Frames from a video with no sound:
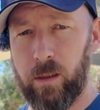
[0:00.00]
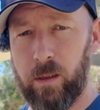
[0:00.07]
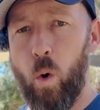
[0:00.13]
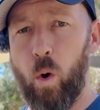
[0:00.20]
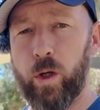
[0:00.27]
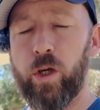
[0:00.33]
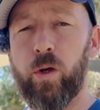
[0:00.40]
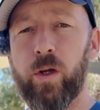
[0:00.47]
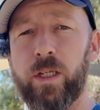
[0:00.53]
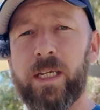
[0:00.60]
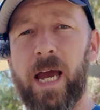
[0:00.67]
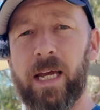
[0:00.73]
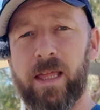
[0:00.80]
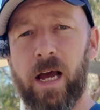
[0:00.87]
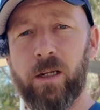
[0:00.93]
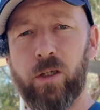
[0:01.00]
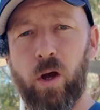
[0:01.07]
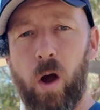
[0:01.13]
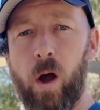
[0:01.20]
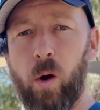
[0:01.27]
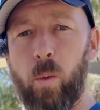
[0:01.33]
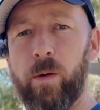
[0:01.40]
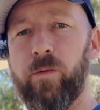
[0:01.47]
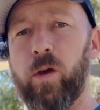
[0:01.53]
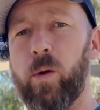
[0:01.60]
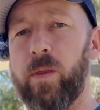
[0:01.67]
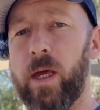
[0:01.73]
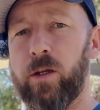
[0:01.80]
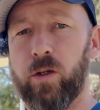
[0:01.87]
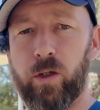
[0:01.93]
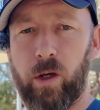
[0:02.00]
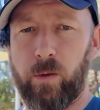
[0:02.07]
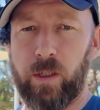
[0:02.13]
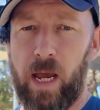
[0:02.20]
or you can take that tyre with you and then just go